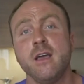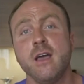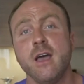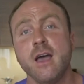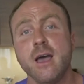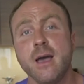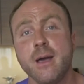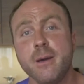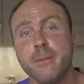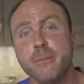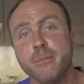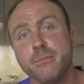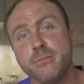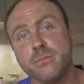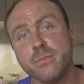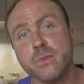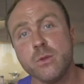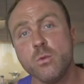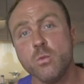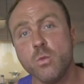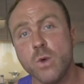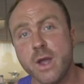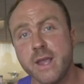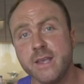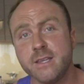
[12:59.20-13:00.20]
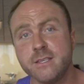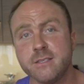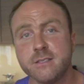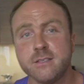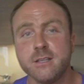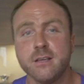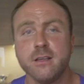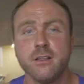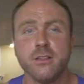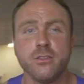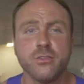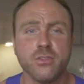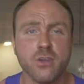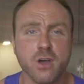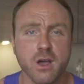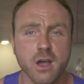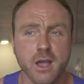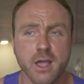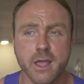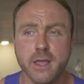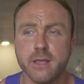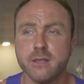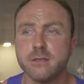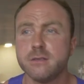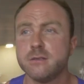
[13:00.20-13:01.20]
waist,
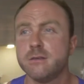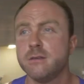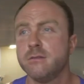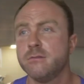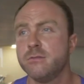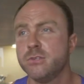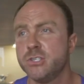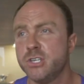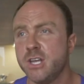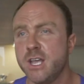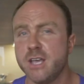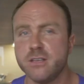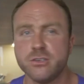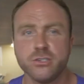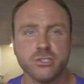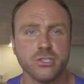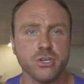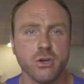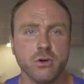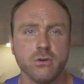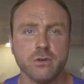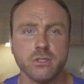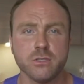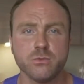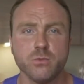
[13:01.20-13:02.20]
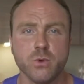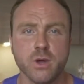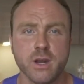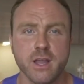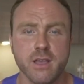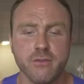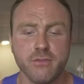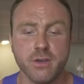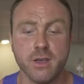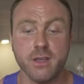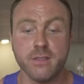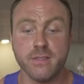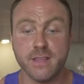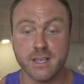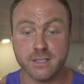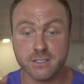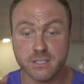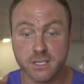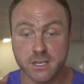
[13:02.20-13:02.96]
thighs, chest, shoulders, whatever, and that's